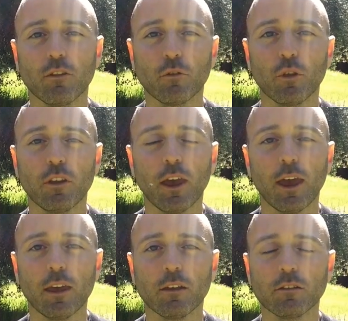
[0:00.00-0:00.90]
through the
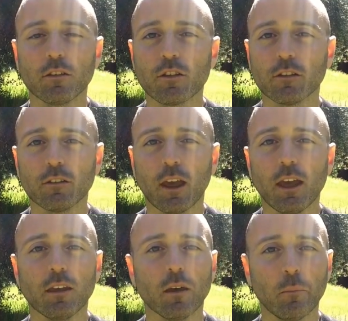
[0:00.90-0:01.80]
day is to just
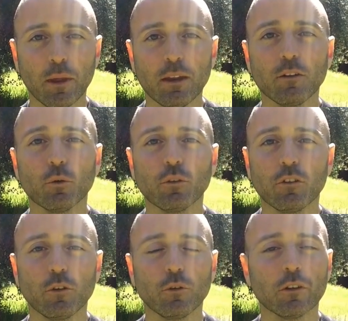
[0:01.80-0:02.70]
take a minute or
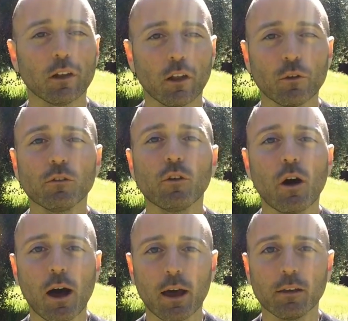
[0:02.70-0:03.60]
two to close
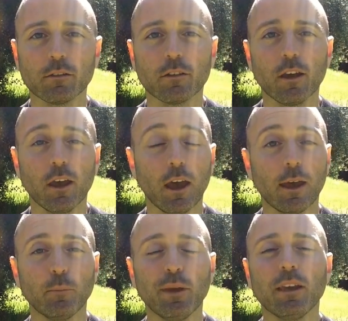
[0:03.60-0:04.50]
your eyes
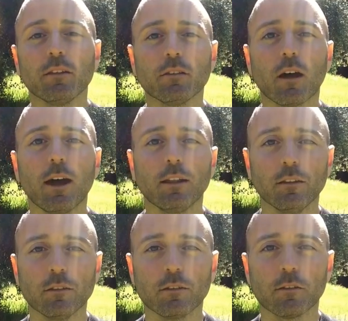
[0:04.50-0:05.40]
and be in
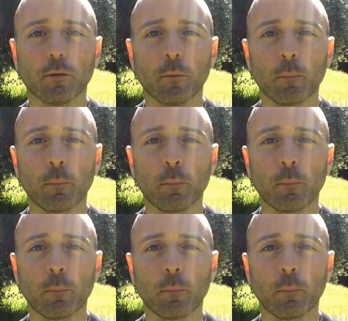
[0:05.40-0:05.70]
silence.